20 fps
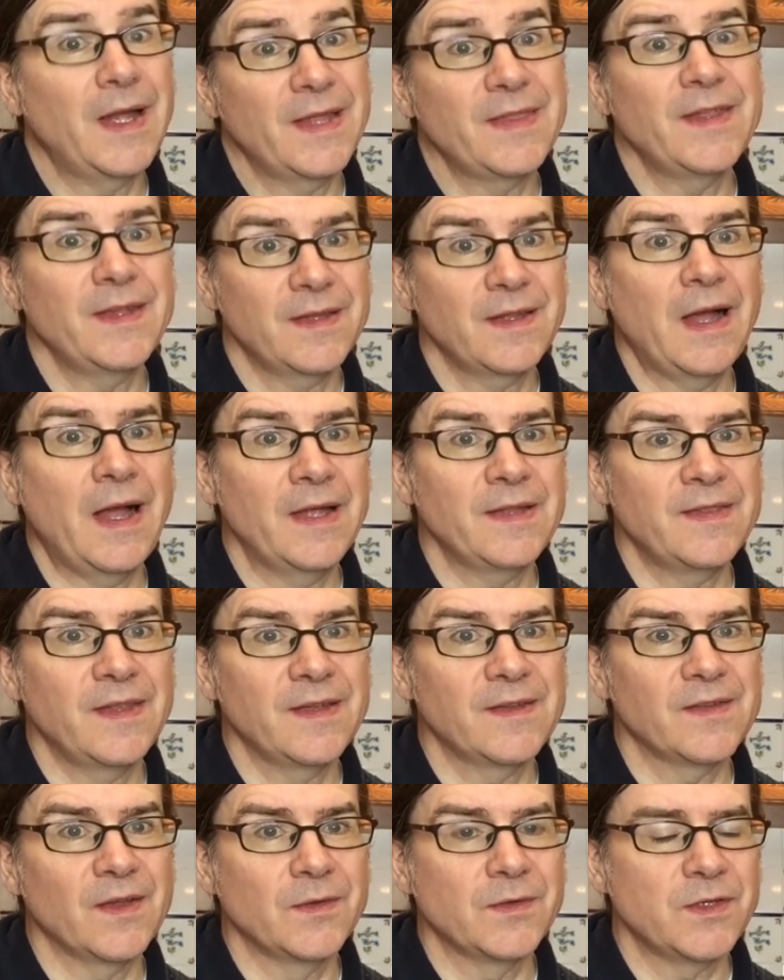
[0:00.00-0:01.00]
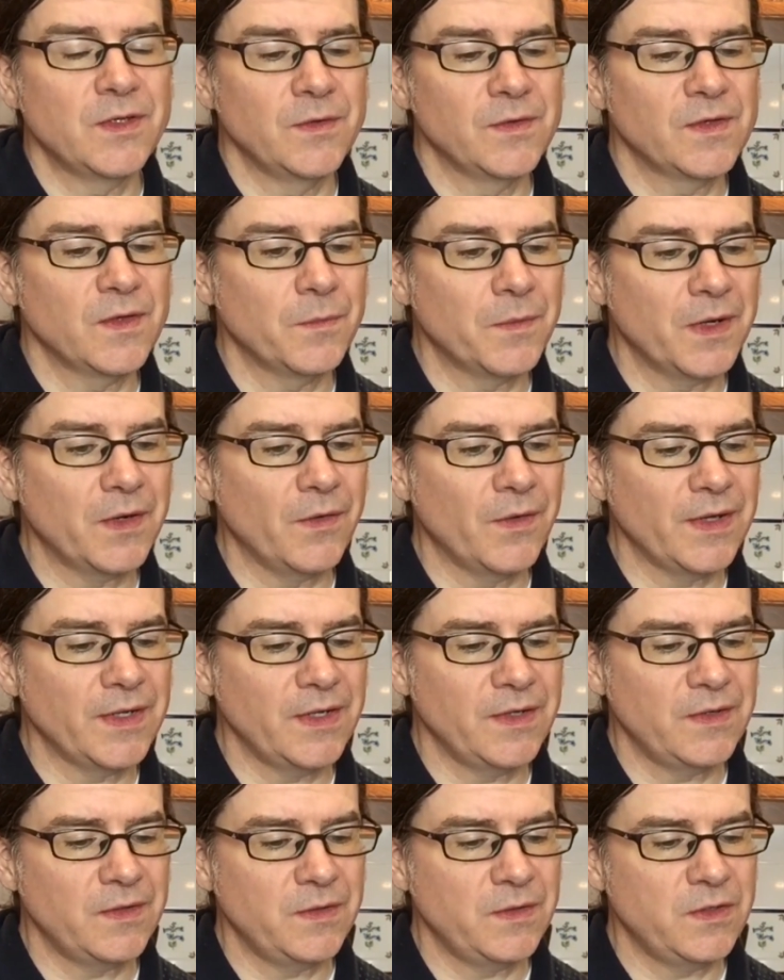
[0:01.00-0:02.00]
I think so too. So we're going
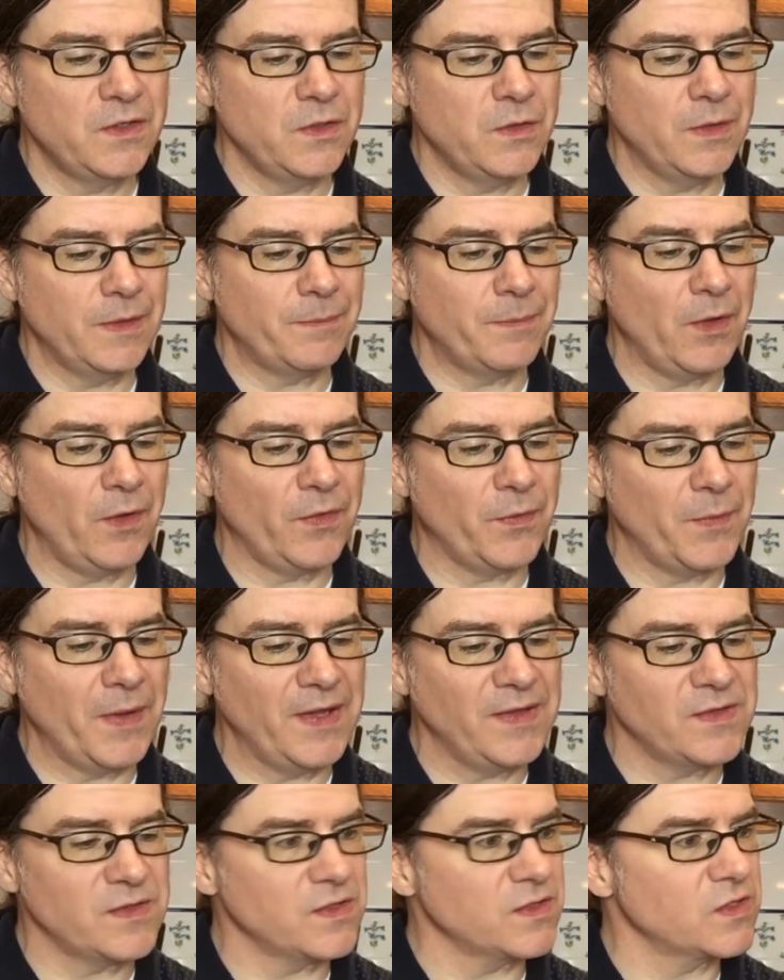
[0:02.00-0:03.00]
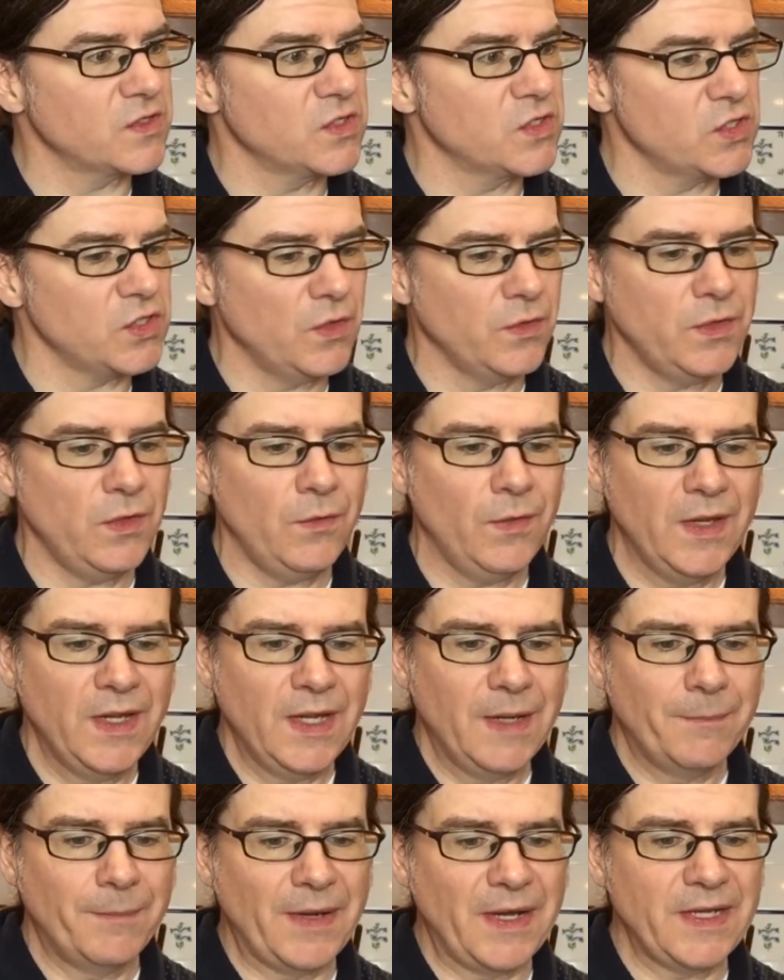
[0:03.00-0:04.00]
to do it both ways just to show you,
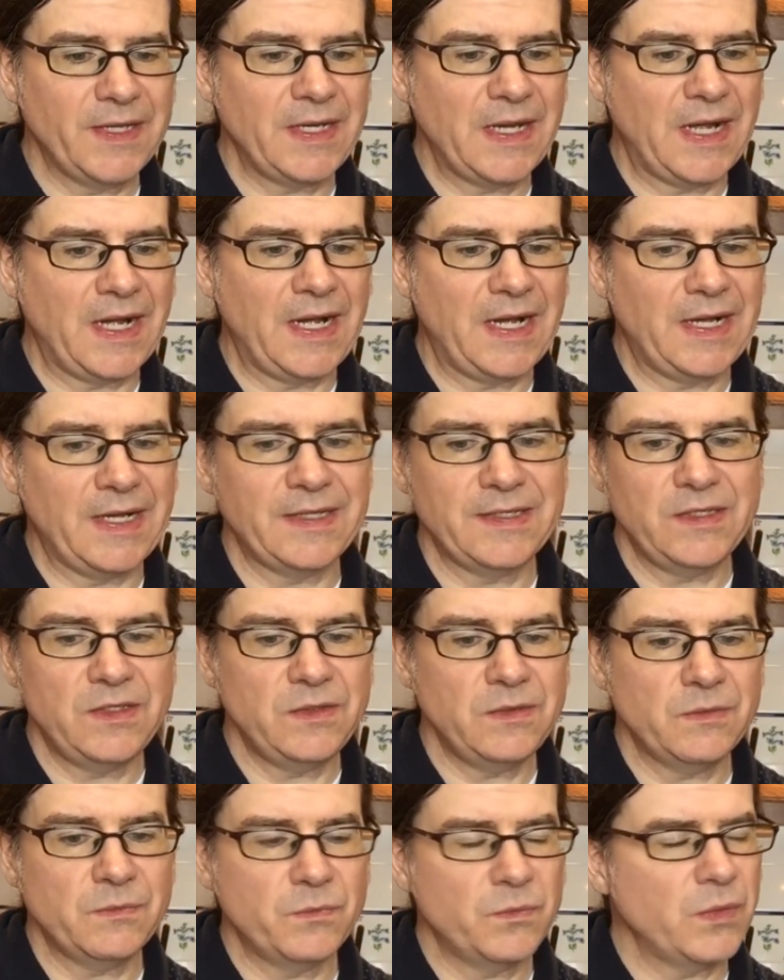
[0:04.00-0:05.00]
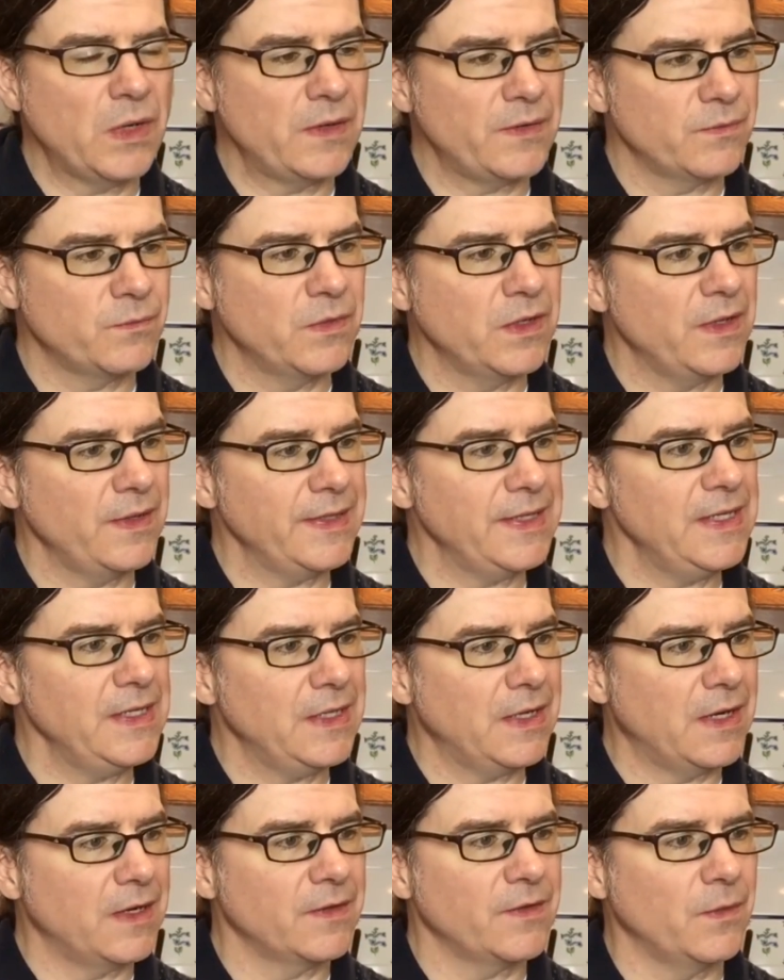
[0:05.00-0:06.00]
but what we'll
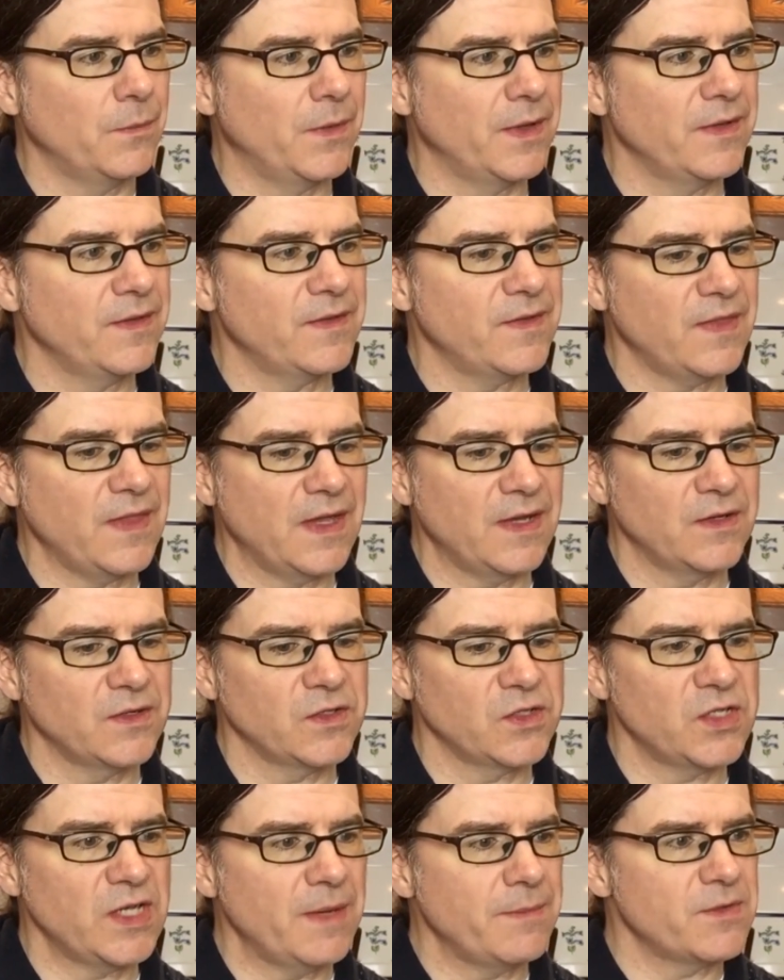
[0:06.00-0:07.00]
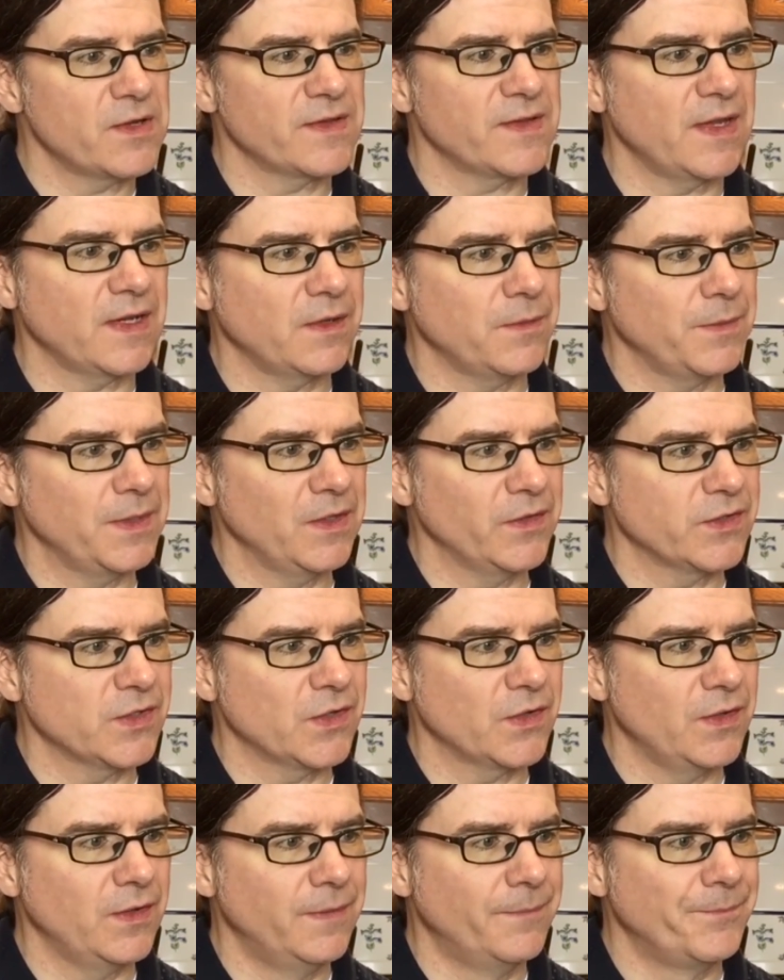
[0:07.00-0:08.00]
eat are the ones that are shaped just like a real
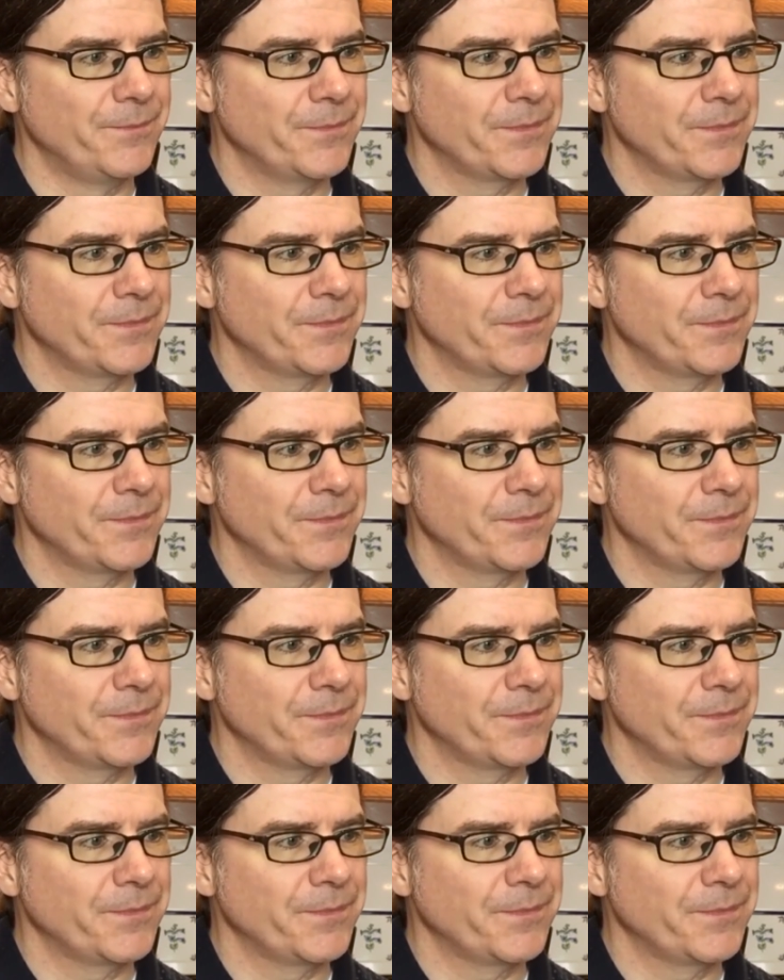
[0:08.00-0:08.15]
turtle.